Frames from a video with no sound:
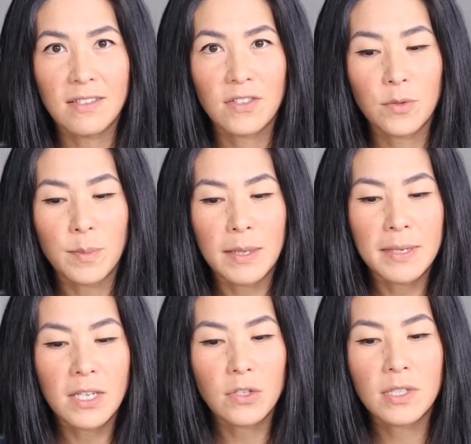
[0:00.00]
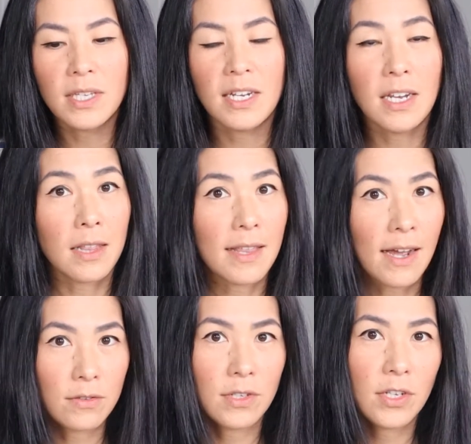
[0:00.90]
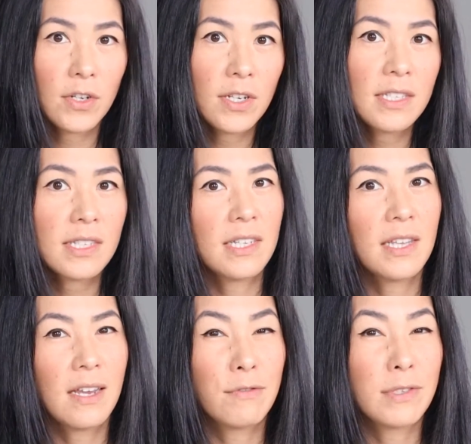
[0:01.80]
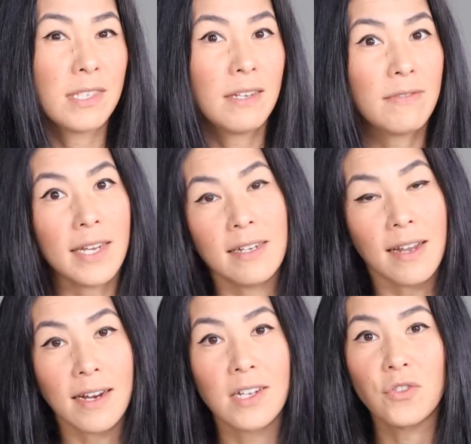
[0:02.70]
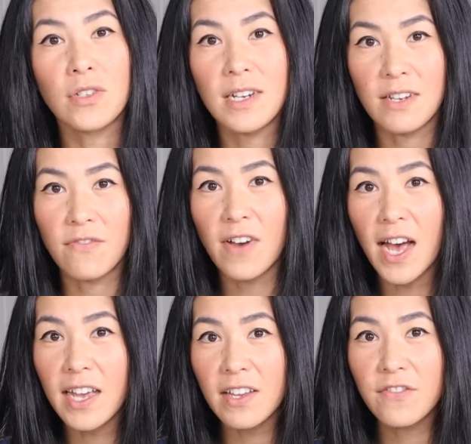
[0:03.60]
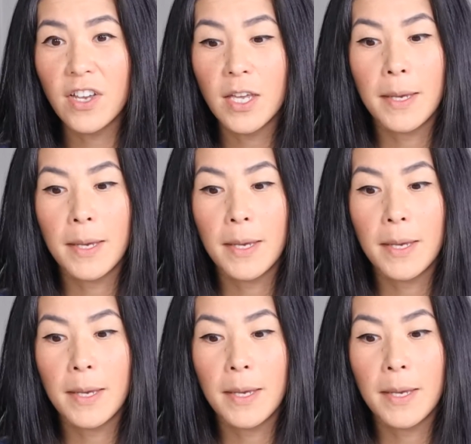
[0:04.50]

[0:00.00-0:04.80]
So maybe you sent in 1,000 units and they received like 995